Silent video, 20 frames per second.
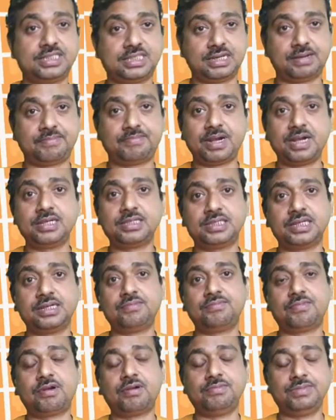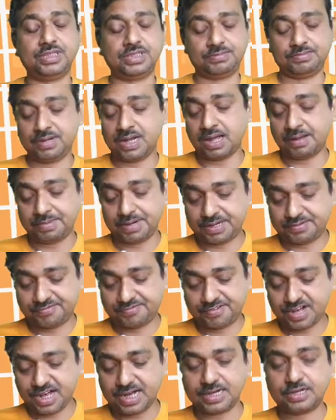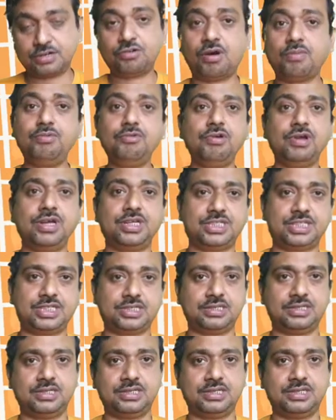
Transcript: separation from his beloved friend W.H.